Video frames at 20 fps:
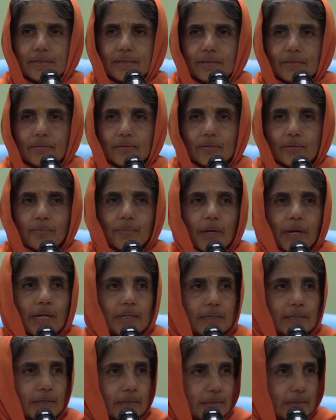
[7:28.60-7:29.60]
So the
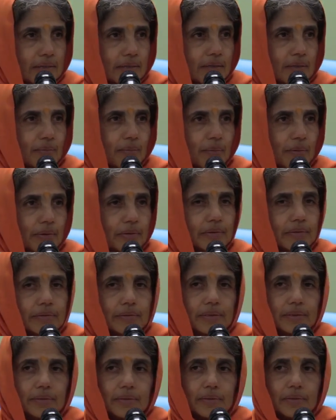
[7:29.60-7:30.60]
patterned
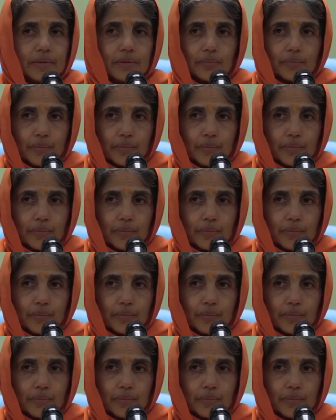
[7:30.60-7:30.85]
response is